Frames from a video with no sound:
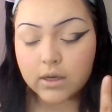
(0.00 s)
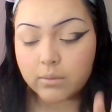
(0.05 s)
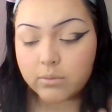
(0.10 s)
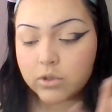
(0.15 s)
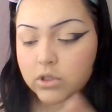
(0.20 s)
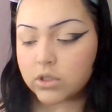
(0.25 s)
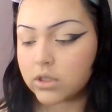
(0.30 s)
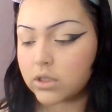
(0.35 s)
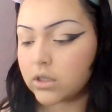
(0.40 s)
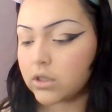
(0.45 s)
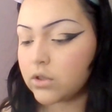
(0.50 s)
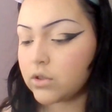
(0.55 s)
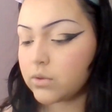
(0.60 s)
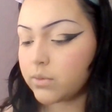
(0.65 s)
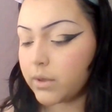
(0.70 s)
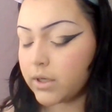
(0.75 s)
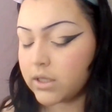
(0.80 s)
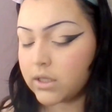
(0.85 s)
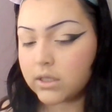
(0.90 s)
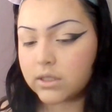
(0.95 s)
I'm just gonna use
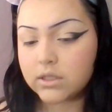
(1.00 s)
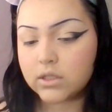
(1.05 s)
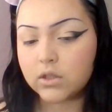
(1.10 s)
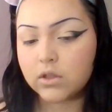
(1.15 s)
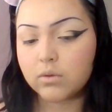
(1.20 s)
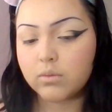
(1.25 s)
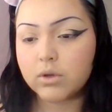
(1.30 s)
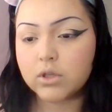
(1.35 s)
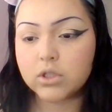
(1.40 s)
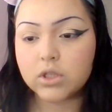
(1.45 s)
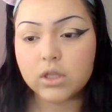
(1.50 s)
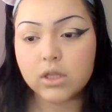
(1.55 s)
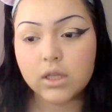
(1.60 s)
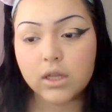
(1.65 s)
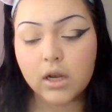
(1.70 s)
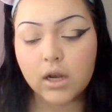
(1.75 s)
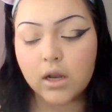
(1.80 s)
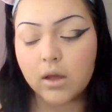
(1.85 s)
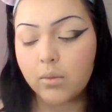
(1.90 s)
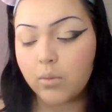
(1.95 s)
my concealer brush to
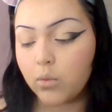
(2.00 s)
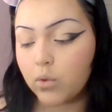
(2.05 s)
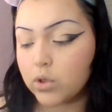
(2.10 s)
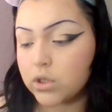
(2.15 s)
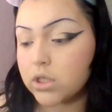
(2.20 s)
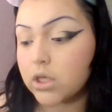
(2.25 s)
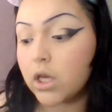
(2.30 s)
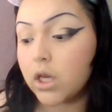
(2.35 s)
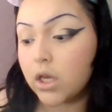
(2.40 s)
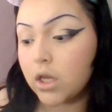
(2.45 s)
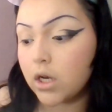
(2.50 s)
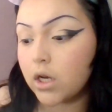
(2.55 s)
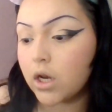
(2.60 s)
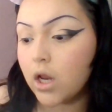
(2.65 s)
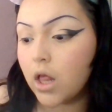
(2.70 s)
clean it up once again.